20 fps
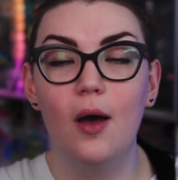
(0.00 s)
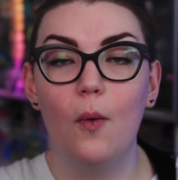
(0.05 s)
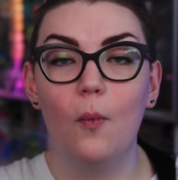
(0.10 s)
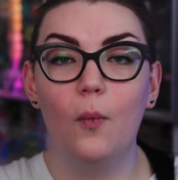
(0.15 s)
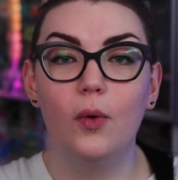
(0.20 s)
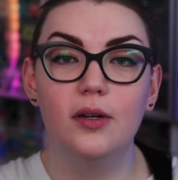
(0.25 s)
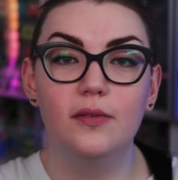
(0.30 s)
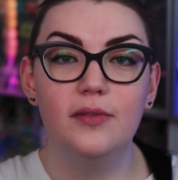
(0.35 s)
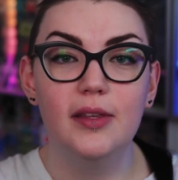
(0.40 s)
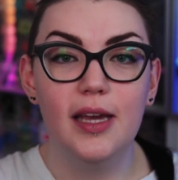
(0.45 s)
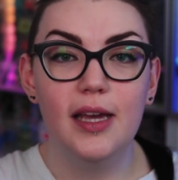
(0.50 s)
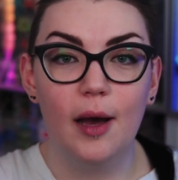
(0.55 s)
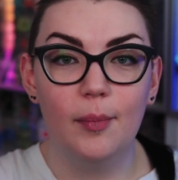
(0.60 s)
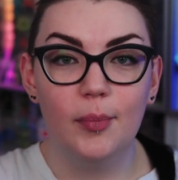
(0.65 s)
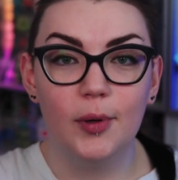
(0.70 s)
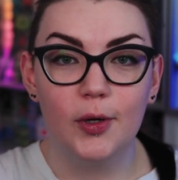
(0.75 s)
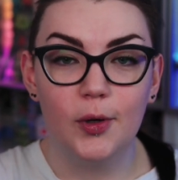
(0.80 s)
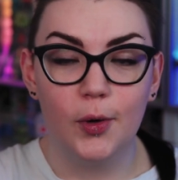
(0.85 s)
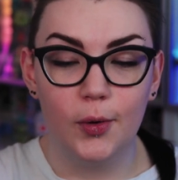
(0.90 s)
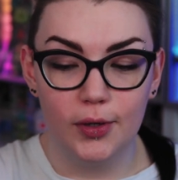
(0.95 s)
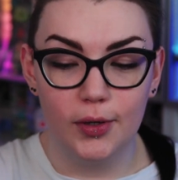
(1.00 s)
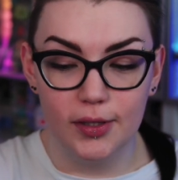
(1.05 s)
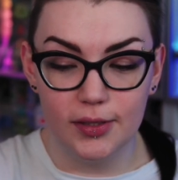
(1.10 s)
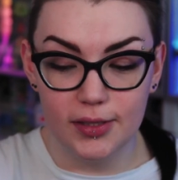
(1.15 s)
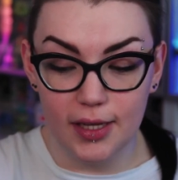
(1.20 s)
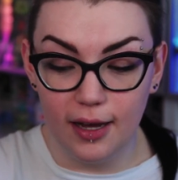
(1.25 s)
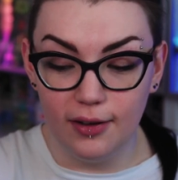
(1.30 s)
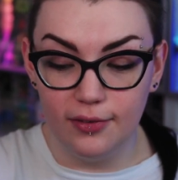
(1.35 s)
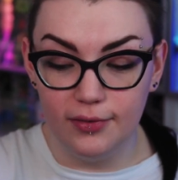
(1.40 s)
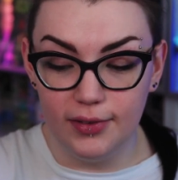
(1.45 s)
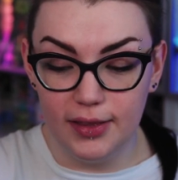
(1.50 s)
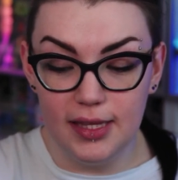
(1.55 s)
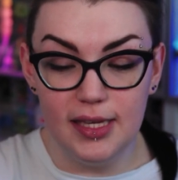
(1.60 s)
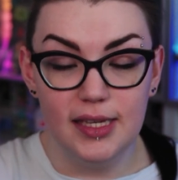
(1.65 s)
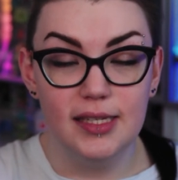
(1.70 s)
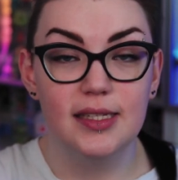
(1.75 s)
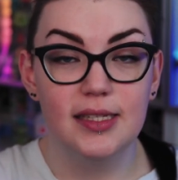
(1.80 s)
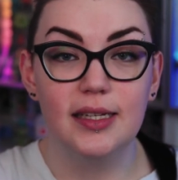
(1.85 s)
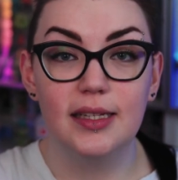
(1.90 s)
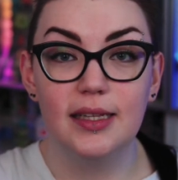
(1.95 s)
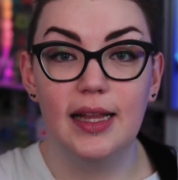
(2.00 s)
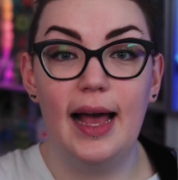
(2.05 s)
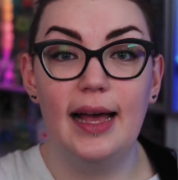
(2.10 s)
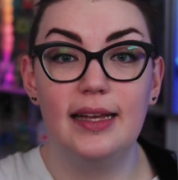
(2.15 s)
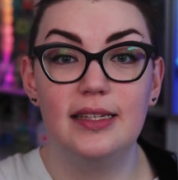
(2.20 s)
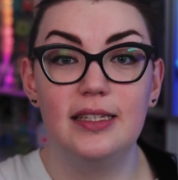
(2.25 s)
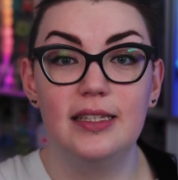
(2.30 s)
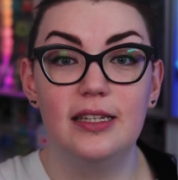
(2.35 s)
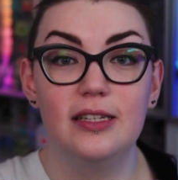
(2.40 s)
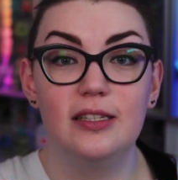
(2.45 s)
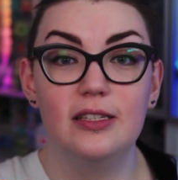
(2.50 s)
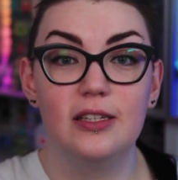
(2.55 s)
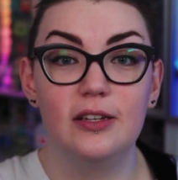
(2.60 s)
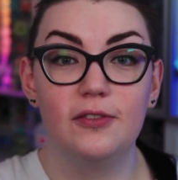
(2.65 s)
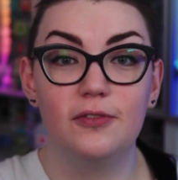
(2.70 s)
one of the upper corners of these glasses